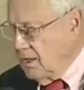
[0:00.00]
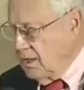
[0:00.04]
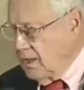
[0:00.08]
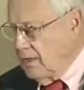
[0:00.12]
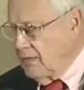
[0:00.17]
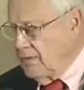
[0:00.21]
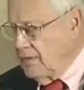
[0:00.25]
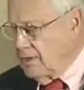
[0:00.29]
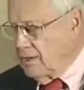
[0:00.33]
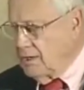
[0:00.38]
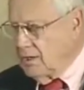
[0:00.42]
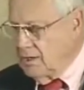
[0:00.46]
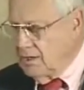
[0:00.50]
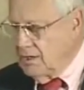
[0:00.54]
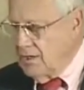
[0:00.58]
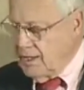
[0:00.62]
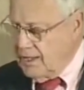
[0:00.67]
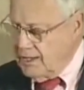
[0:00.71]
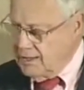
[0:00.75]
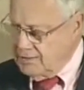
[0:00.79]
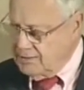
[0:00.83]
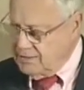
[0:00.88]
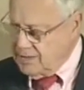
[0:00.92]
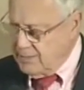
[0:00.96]
And the
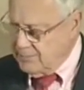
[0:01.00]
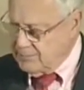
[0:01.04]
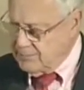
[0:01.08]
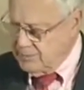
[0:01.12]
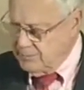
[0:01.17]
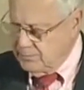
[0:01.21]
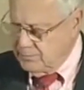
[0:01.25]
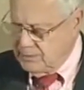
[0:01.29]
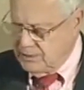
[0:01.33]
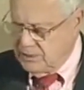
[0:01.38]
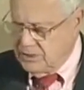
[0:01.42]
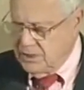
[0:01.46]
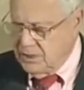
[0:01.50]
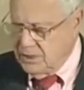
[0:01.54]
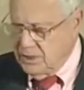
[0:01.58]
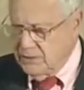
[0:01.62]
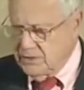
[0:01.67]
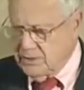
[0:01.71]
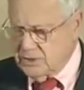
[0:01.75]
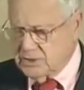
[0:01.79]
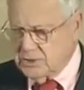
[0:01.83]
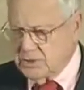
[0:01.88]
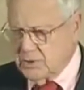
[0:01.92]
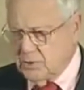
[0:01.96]
guy taps him, the kid on
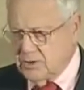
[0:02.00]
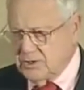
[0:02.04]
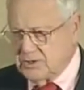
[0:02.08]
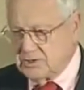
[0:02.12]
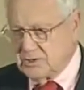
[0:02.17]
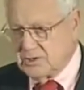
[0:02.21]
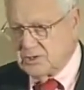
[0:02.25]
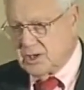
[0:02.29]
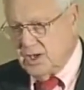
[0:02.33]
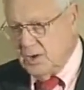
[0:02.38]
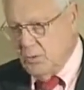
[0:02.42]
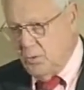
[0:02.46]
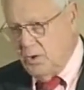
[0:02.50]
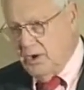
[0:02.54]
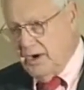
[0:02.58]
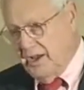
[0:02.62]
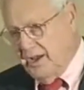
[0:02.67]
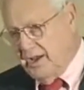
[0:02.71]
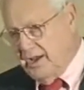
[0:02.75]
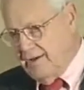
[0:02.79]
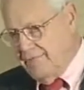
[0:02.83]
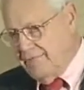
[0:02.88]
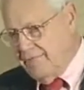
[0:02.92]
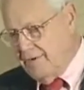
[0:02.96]
the shoulder. He says, I want a
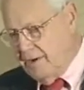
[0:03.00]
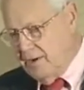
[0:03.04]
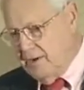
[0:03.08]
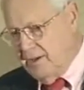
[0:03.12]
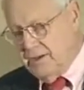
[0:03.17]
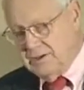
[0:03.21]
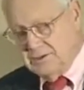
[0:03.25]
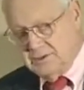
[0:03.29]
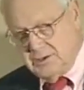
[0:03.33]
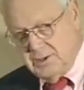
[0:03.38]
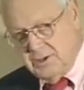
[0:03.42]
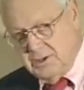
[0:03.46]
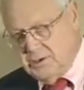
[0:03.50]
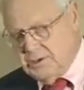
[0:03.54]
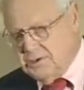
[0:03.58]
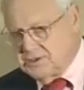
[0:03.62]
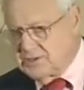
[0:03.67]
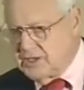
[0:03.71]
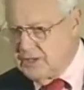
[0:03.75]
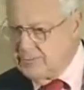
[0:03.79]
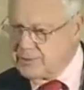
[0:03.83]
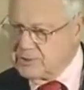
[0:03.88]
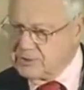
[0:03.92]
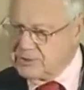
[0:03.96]
half head of lettuce. Kid looks
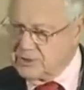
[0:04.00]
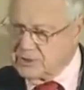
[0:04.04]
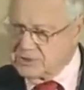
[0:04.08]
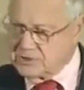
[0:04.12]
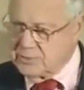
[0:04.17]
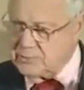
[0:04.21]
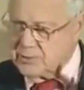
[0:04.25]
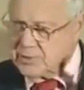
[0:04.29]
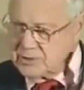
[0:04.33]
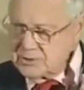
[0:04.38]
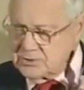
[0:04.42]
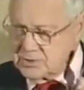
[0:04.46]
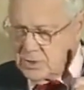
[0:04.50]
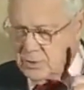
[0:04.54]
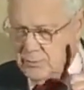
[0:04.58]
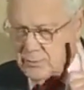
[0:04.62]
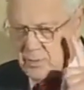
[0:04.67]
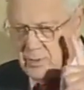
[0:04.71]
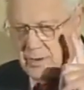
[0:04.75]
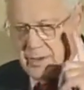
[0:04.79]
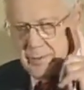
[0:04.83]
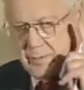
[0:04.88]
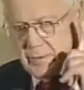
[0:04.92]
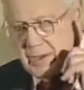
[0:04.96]
at him. He says, Just a minute, sir. I'll be
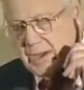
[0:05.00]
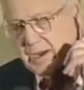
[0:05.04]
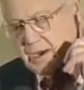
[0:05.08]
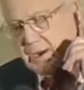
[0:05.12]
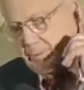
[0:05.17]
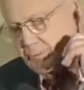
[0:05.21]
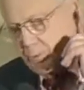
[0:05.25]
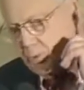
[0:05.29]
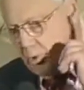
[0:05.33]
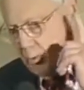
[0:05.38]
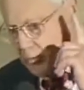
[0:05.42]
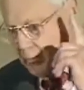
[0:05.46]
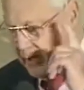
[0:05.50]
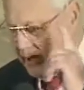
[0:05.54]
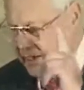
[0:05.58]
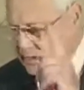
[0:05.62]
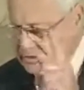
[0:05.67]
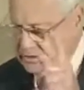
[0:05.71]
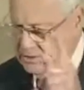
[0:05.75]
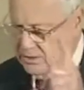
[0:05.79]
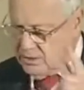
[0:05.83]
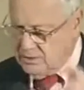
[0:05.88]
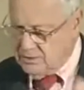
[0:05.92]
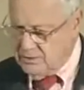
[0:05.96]
right back. I'm going back
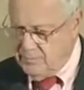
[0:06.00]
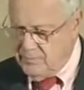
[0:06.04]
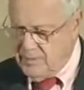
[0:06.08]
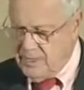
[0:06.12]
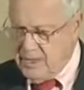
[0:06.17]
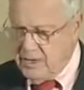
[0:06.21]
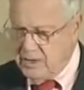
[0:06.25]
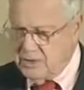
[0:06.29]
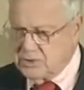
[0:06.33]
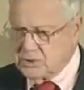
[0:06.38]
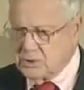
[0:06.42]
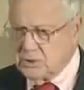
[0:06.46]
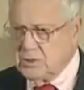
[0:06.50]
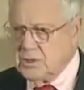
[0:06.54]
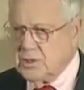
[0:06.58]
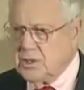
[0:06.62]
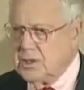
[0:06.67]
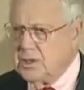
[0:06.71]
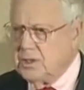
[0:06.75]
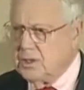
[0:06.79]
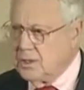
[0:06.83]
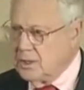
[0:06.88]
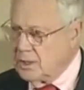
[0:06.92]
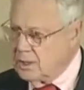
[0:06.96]
and talk to the manager.
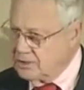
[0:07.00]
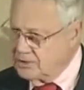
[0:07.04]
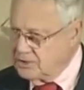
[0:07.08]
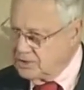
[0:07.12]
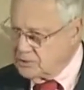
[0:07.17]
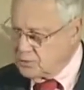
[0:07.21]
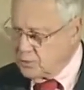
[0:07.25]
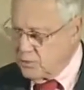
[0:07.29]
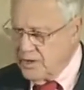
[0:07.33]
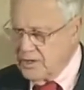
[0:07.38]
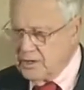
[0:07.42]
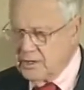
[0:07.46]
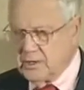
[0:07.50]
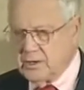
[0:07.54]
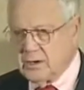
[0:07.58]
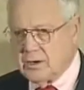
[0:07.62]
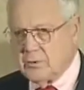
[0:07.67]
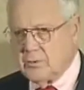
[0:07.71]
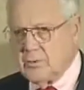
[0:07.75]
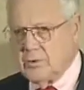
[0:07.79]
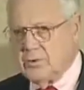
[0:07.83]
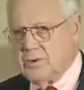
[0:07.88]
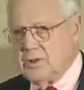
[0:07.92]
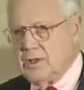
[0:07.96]
Just wait here.
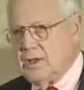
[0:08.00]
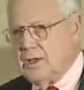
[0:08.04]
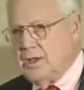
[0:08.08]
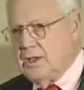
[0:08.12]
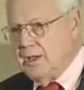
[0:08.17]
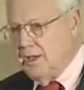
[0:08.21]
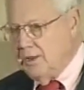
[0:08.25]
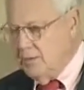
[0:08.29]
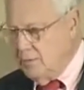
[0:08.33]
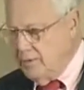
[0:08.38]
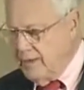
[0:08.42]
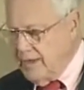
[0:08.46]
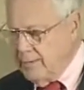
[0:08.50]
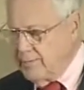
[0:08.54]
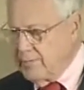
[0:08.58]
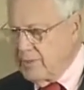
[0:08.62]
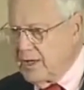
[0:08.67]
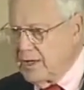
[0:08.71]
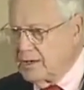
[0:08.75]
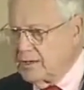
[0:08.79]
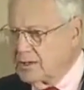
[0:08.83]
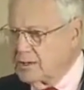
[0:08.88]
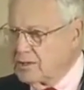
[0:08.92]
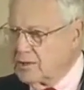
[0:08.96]
Well, he ran
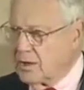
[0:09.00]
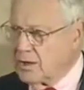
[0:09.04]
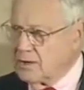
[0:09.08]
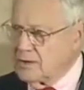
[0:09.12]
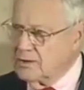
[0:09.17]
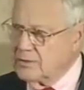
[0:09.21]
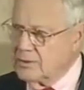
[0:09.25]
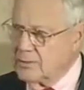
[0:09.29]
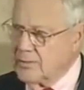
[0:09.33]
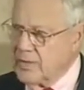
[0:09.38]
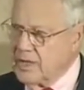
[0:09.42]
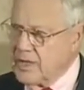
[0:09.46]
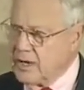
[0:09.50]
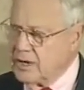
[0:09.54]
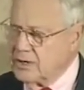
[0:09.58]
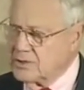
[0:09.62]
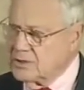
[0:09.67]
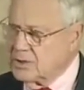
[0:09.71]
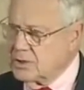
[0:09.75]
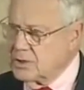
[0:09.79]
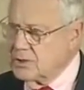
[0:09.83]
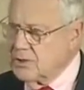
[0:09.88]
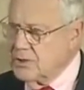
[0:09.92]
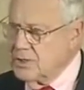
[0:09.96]
back to talk to the
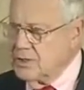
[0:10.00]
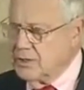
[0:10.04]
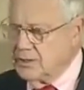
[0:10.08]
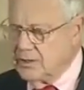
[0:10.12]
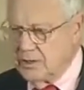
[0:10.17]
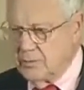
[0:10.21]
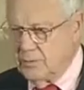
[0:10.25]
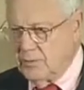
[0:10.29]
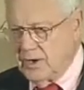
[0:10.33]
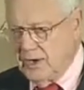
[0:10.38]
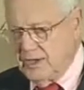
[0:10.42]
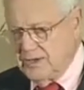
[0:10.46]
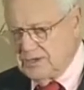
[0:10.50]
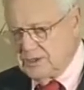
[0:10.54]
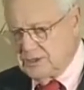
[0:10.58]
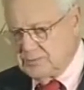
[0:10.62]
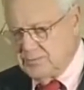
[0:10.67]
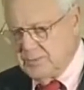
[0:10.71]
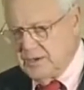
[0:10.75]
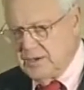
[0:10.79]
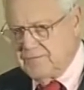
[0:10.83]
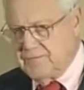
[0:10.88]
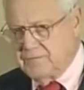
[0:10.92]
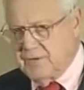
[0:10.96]
manager, didn't realize this
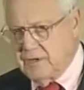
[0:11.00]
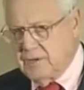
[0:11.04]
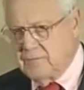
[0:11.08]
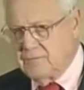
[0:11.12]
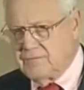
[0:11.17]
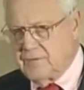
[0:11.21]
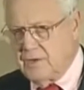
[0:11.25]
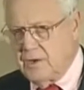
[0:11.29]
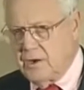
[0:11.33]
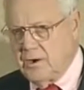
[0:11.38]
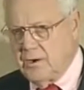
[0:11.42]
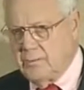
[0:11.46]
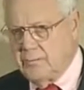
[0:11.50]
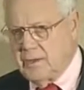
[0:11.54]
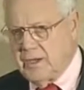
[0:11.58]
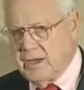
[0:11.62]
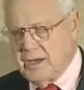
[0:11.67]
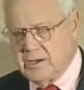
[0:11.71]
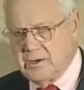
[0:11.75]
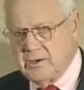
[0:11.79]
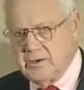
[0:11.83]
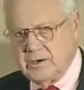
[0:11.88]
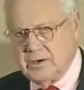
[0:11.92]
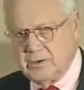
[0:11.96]
big fella had followed him
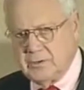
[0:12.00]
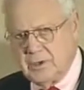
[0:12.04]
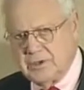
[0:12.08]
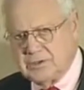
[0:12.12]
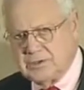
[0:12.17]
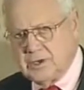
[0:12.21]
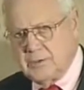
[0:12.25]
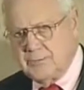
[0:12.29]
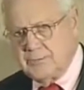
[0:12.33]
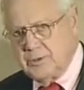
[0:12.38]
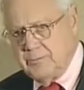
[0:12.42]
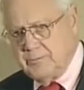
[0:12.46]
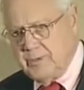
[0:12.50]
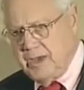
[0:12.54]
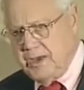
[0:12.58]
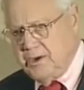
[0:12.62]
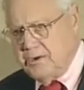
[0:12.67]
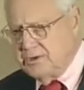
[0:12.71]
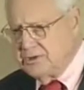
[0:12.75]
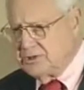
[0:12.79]
back here, and he runs up to the manager.